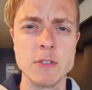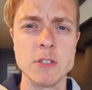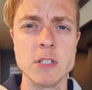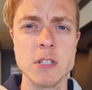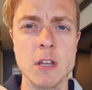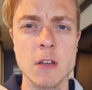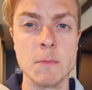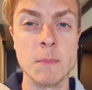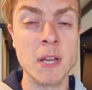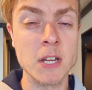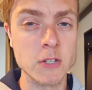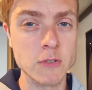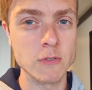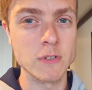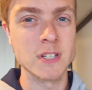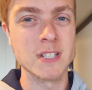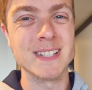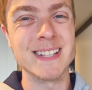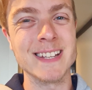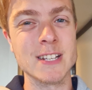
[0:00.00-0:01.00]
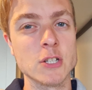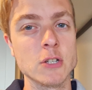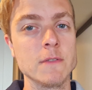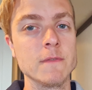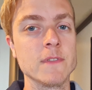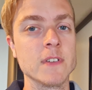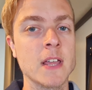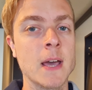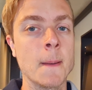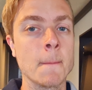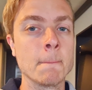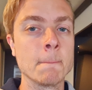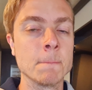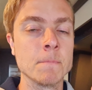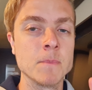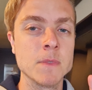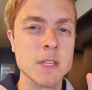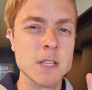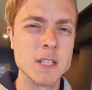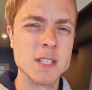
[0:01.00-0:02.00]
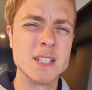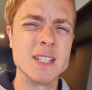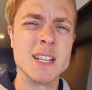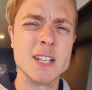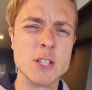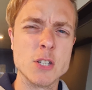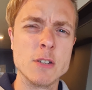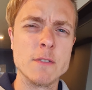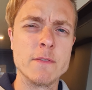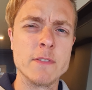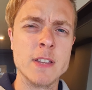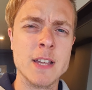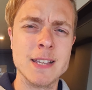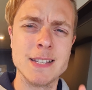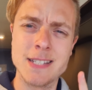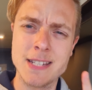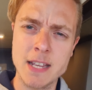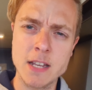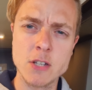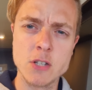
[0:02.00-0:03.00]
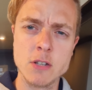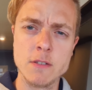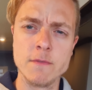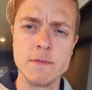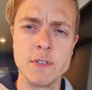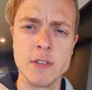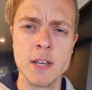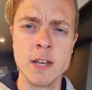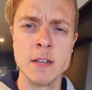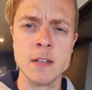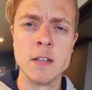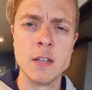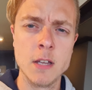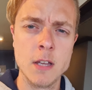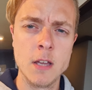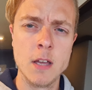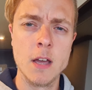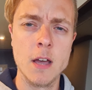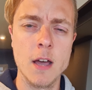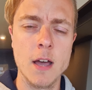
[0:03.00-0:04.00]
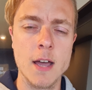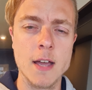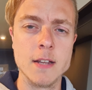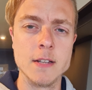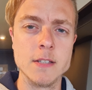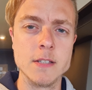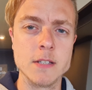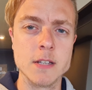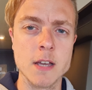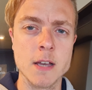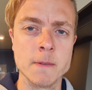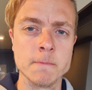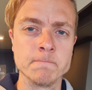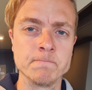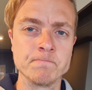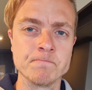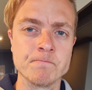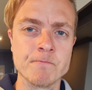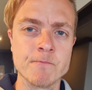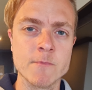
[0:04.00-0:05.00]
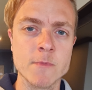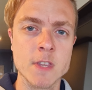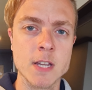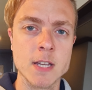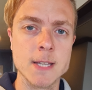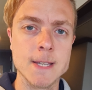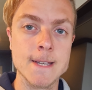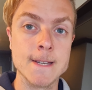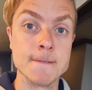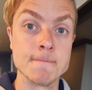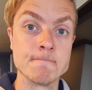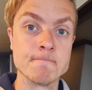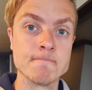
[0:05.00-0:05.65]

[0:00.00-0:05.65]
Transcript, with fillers: So make sure you stick tuned for that, stick tuned for that, stay tuned for that, and um, yeah,